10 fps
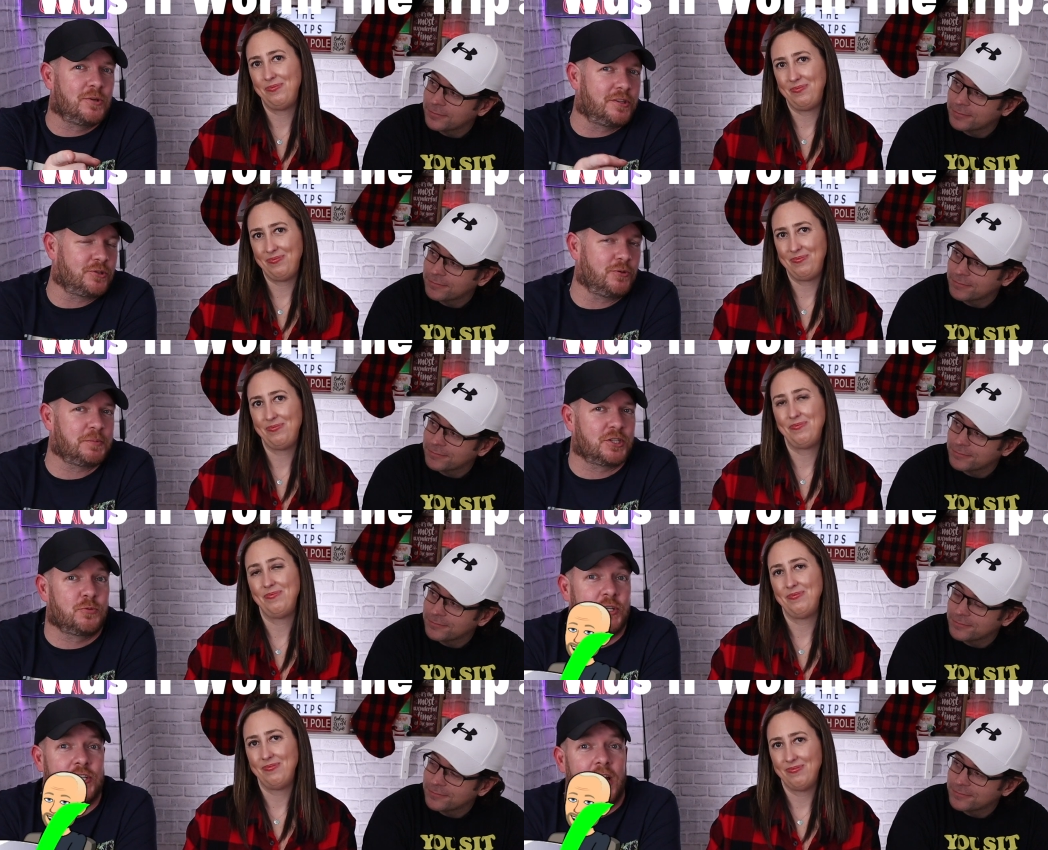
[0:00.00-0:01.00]
Speaker 1: worth the trip to
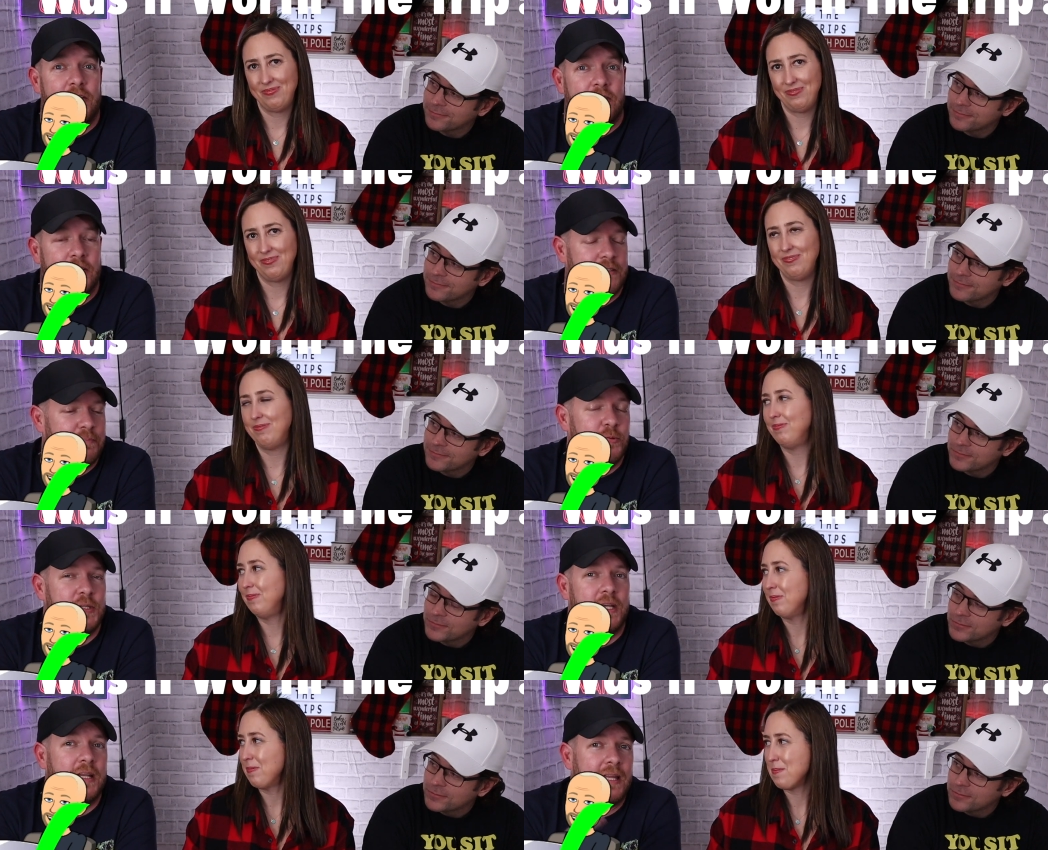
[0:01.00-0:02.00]
Swiss Chalet for this
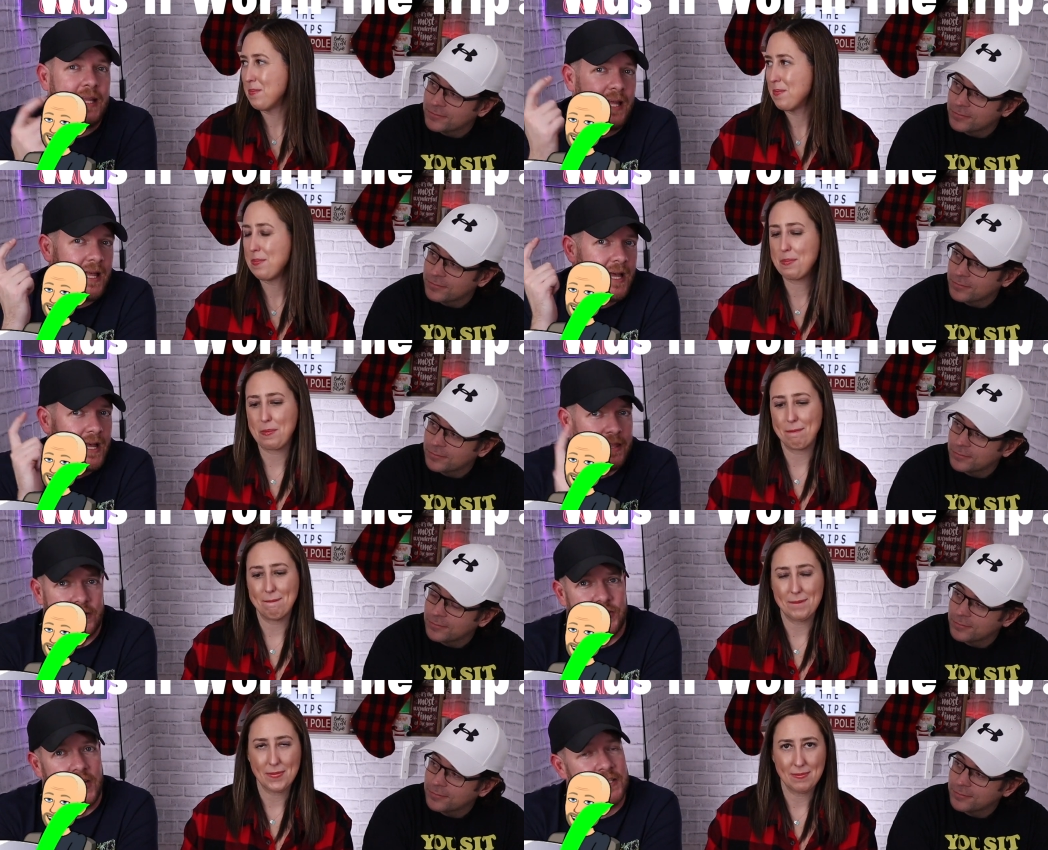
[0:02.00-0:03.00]
poutine. The
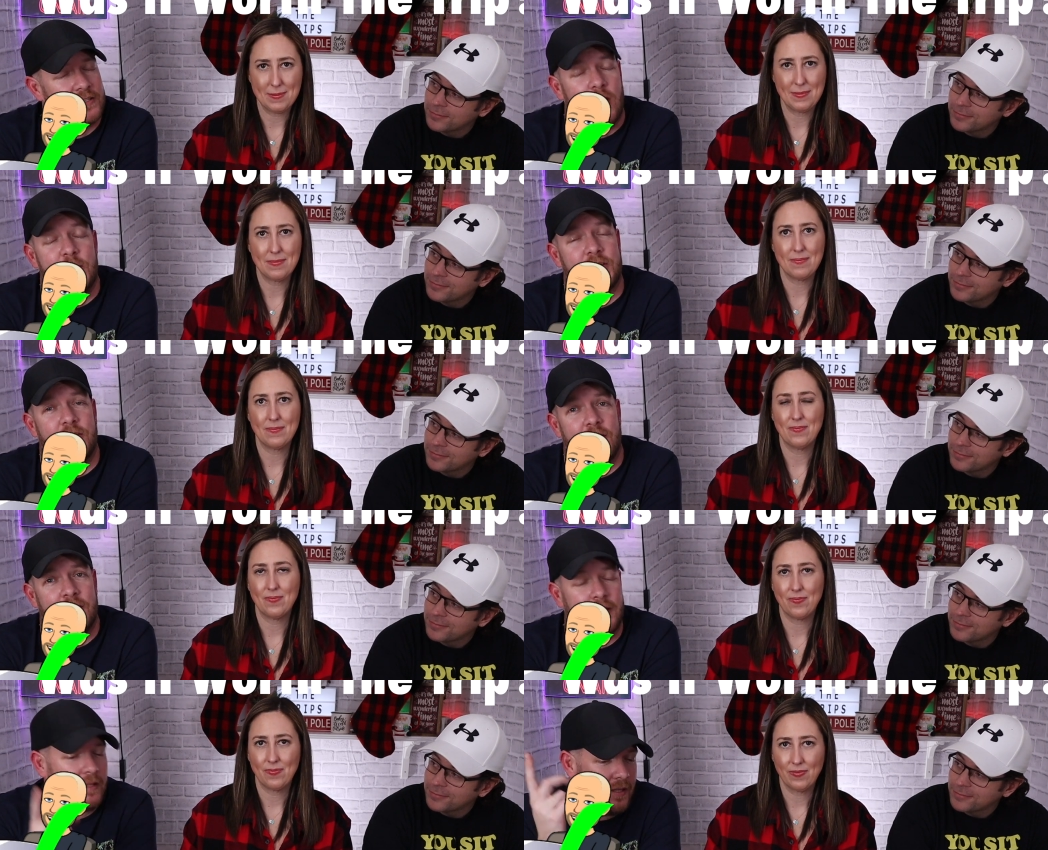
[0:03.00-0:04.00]
chicken's always good.
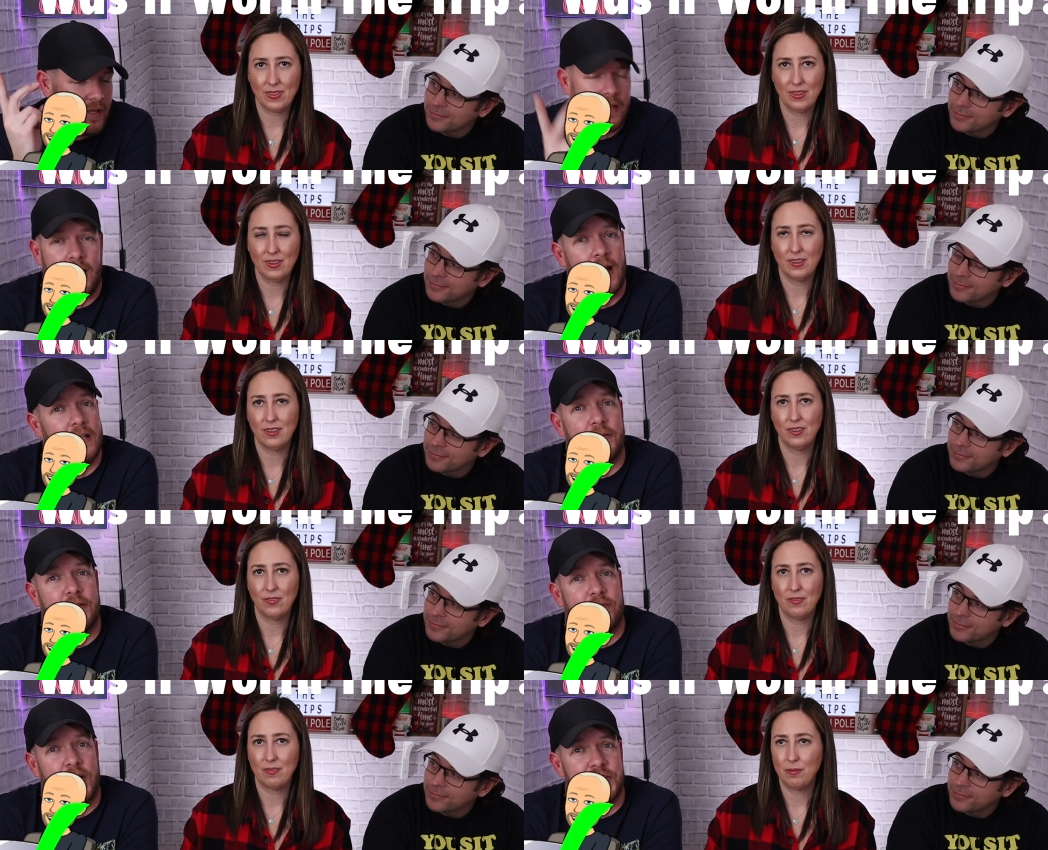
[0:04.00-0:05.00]
I love
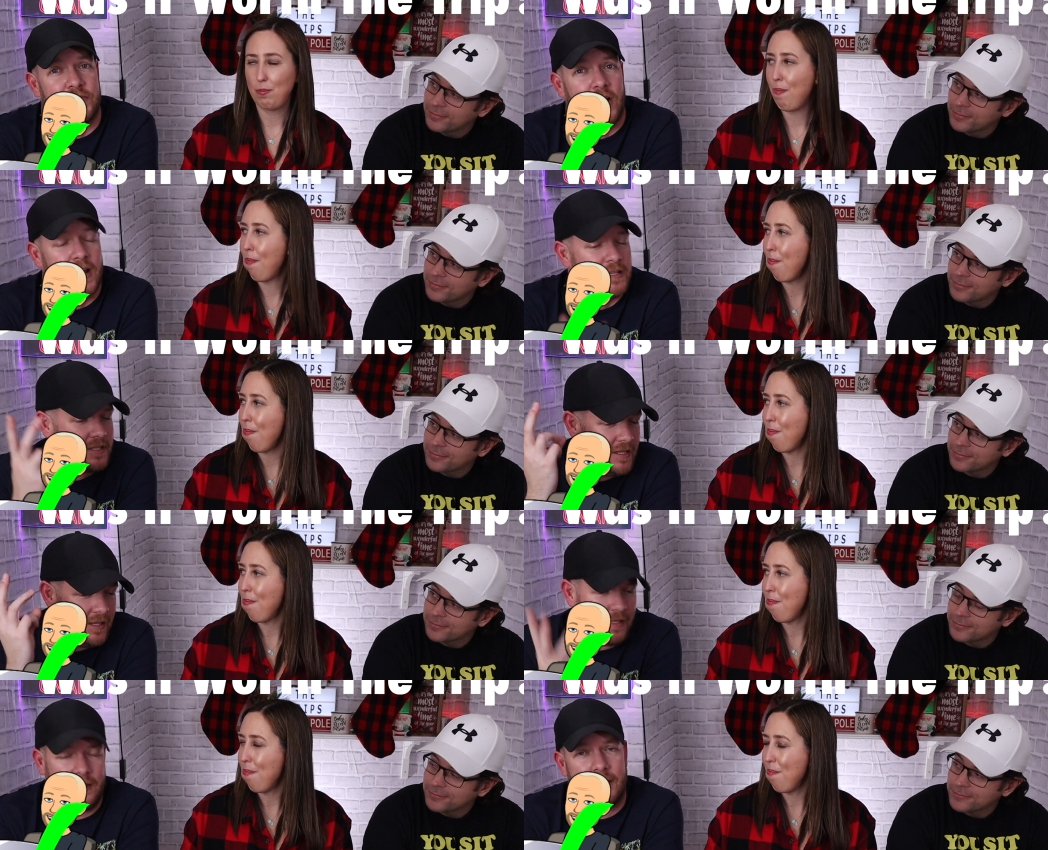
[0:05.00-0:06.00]
their French fries.
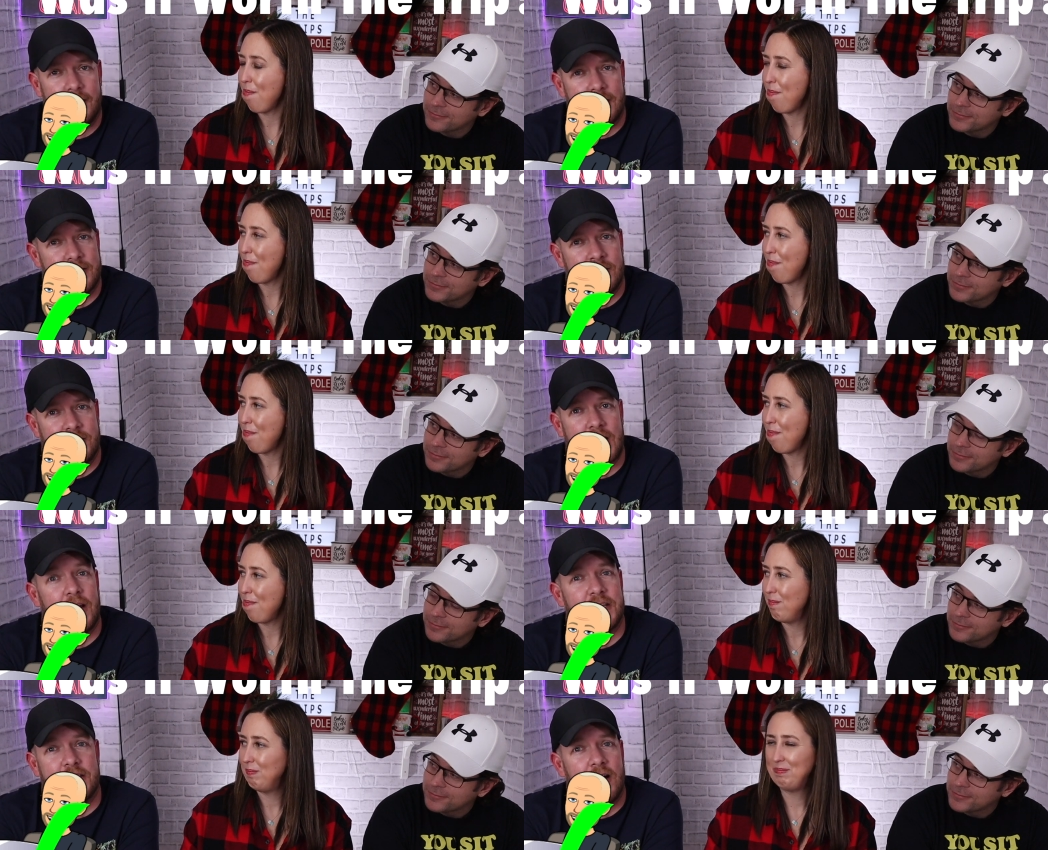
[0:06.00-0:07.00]
The
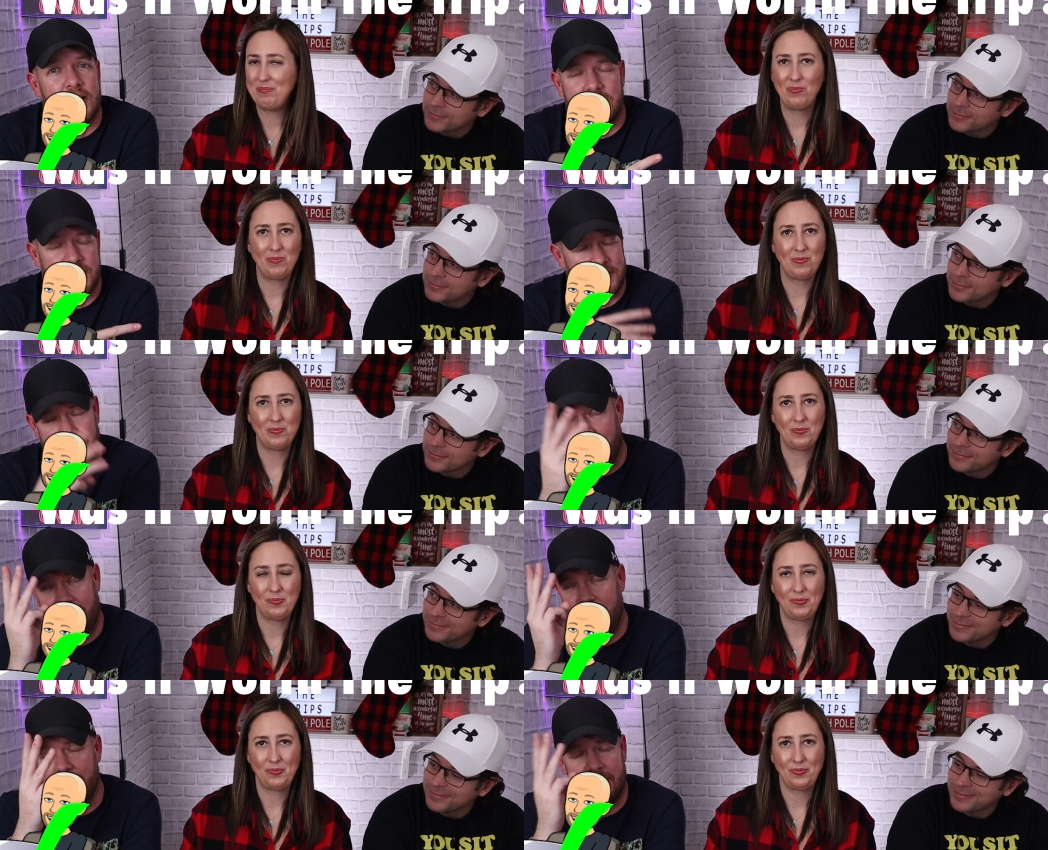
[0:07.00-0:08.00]
chalet sauce is,
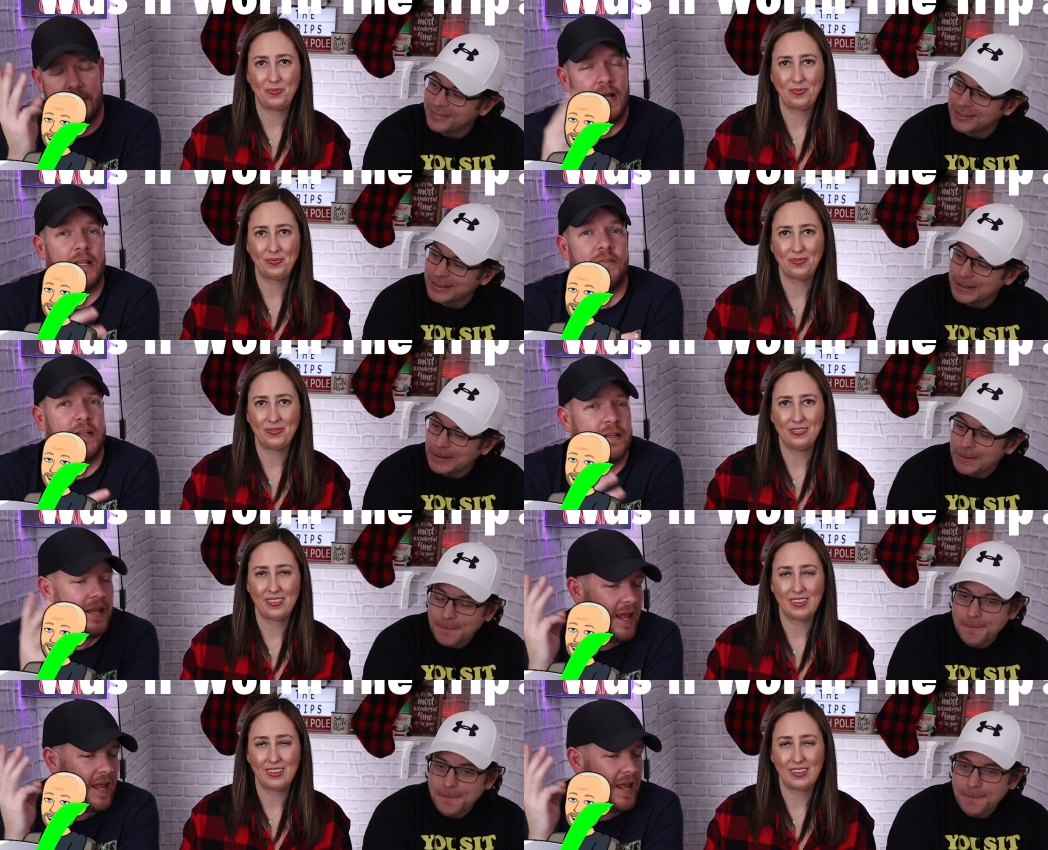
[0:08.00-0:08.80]
I love it